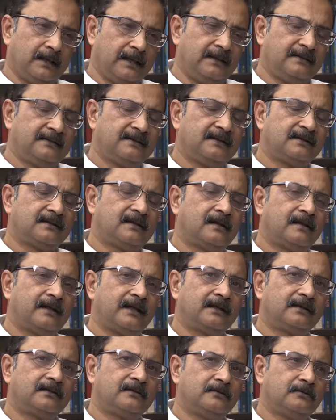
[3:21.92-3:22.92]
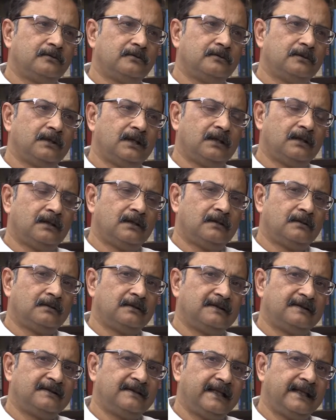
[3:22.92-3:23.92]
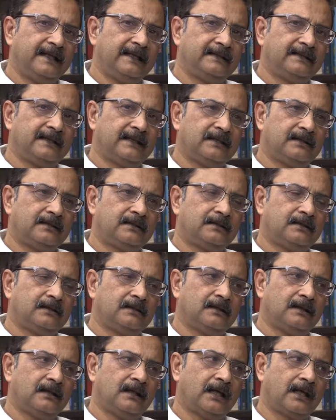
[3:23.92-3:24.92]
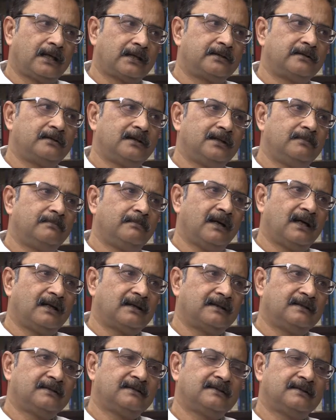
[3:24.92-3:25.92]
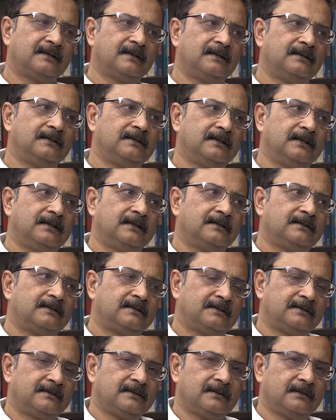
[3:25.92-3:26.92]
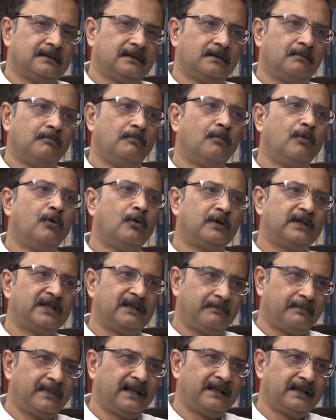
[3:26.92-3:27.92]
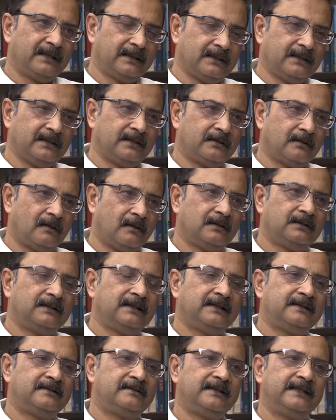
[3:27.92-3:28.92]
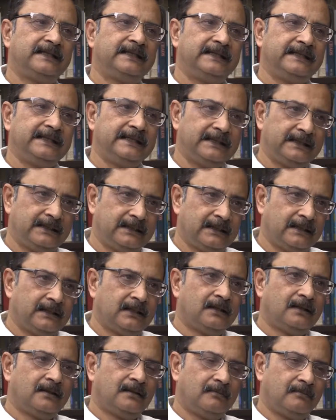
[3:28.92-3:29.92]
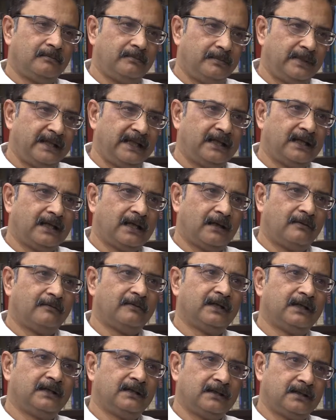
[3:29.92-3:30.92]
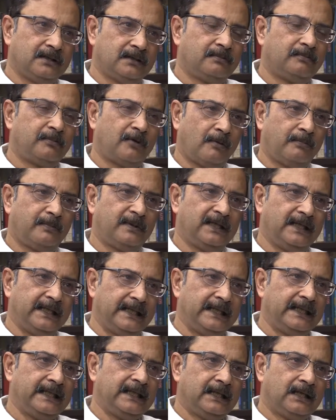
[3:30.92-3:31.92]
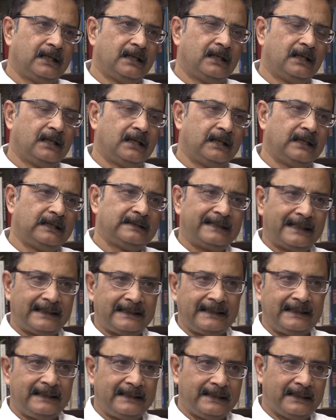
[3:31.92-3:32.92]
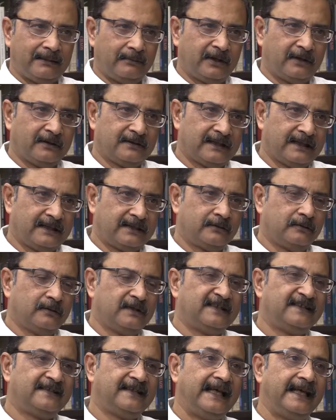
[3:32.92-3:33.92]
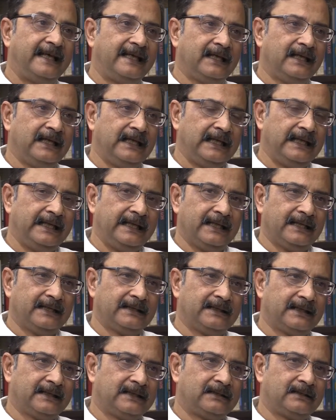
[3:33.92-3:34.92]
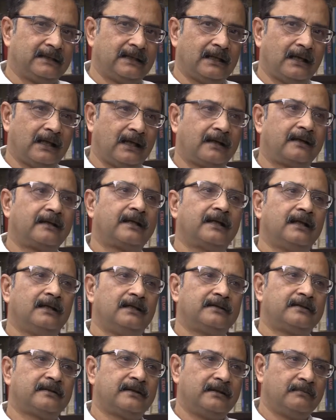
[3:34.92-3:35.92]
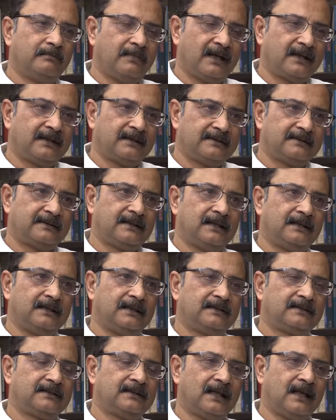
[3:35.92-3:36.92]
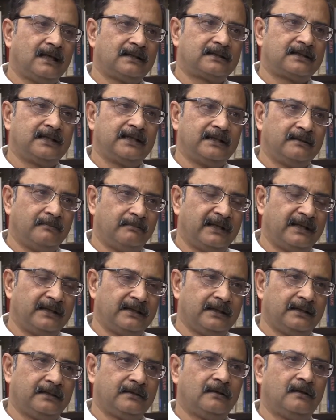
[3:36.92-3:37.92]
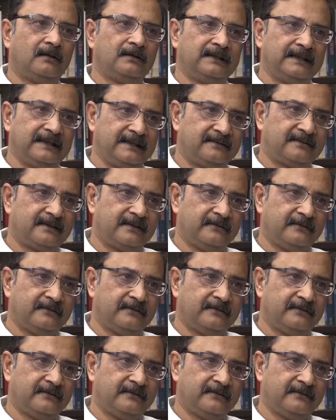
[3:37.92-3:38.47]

Is it correct to uh, say that uh, actually Pakistan is uh, more dependent on the treaty being governed properly uh, than India because as you were saying earlier that agriculture in Pakistan is largely dependent on these